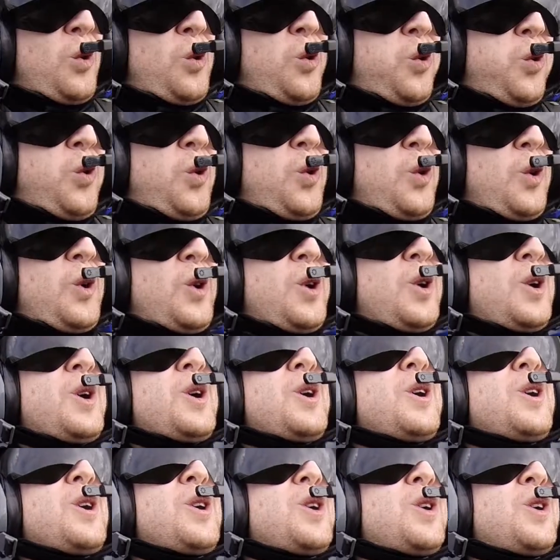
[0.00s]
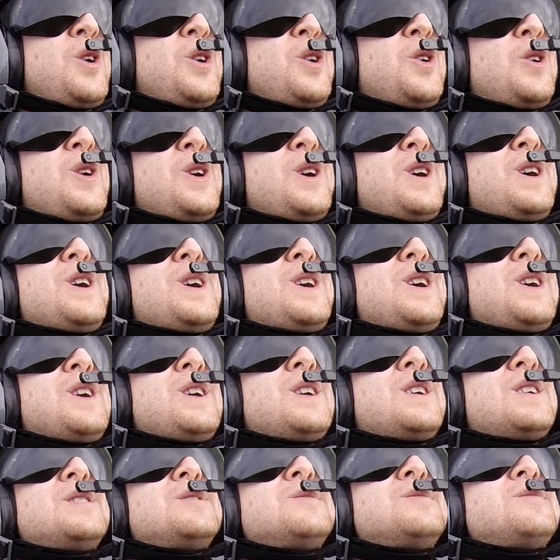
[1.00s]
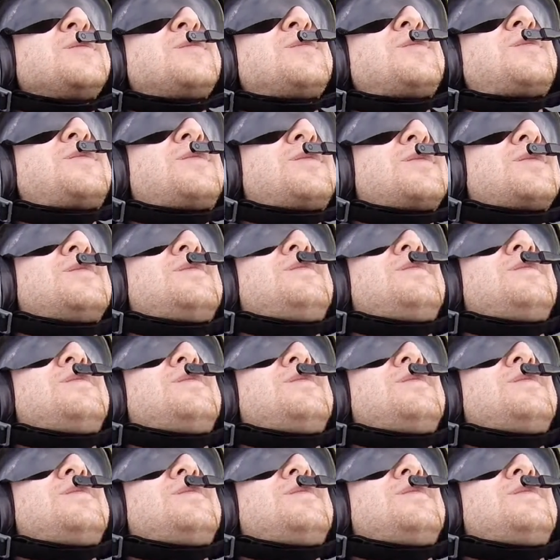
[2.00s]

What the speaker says: And this guy was incredibly cool. He was the